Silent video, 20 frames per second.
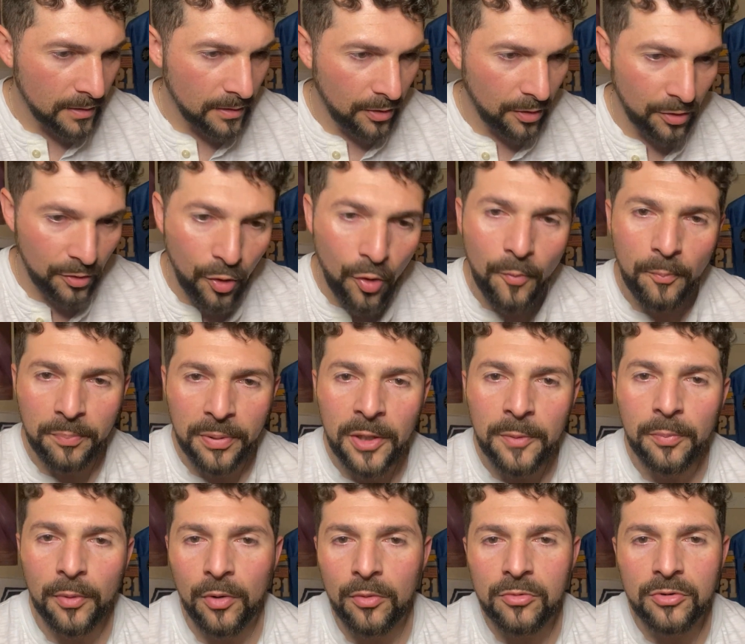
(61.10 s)
our own
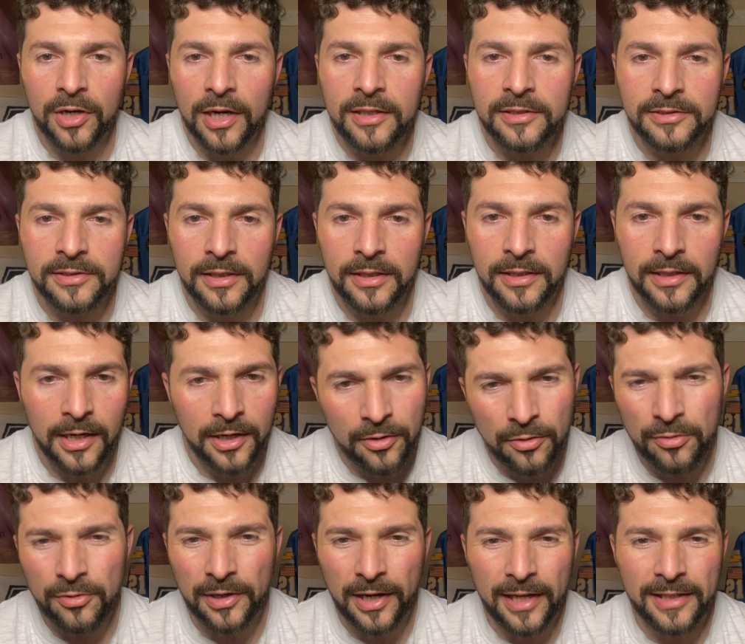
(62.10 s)
people, our own raza. And I
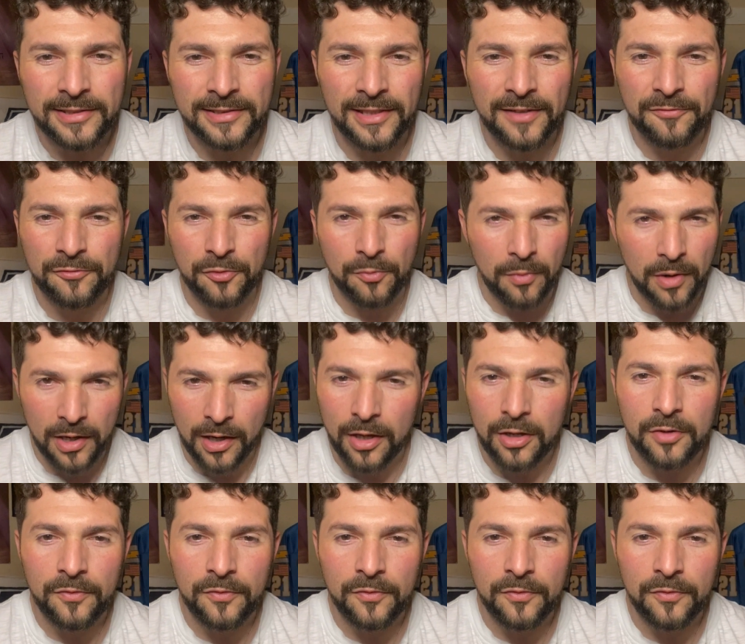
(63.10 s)
know raza from a lot